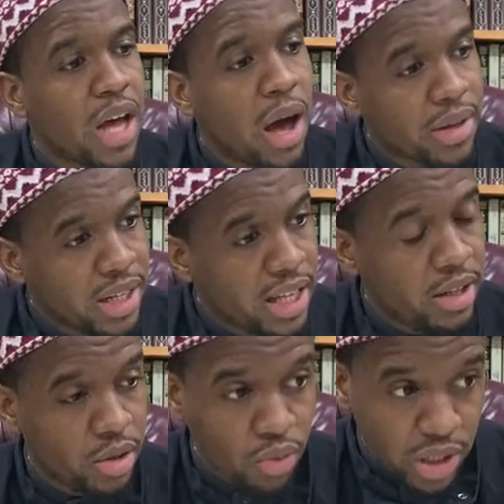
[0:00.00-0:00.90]

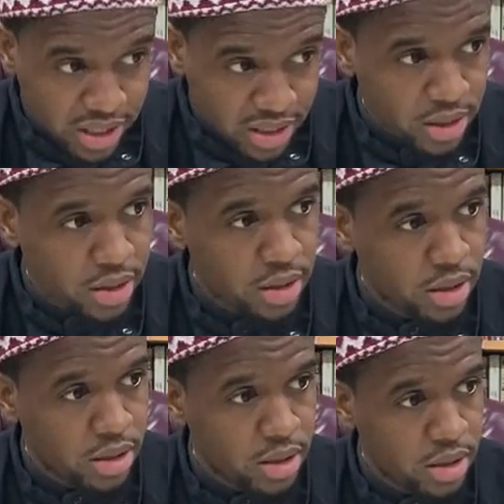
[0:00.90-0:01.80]
calculated the risks
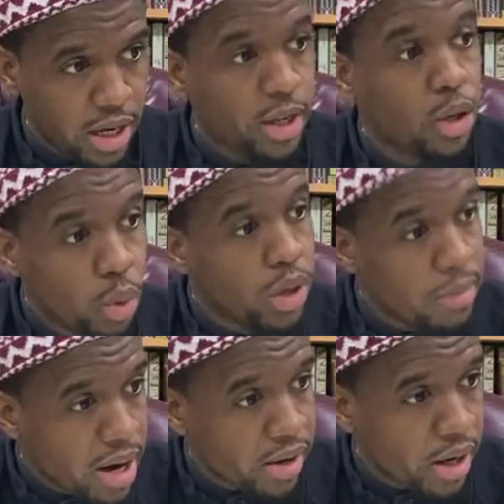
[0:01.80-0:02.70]
and you want to
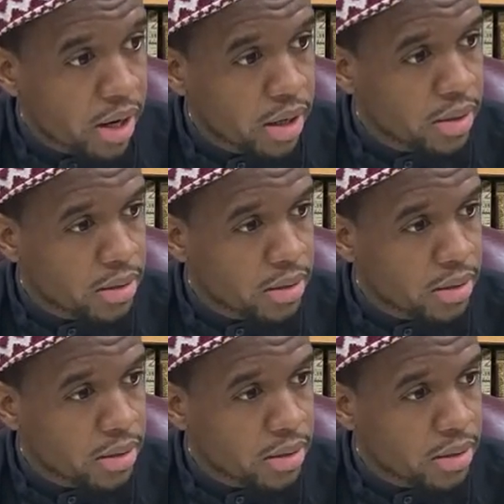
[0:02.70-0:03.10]
marry her.